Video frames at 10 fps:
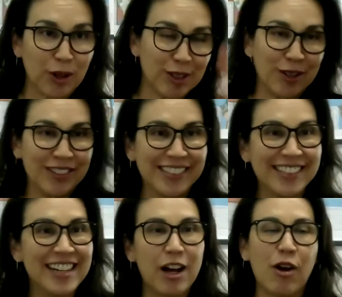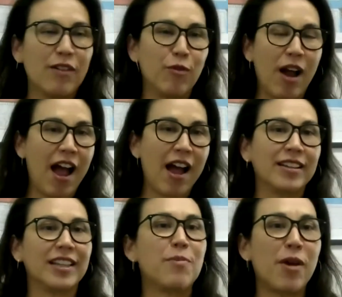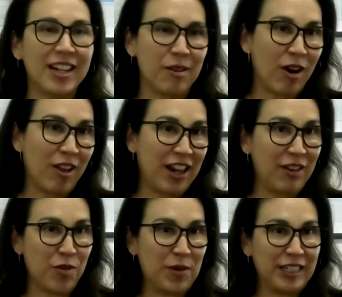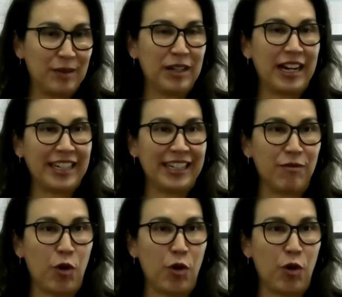So they probably didn't want all that information, but I think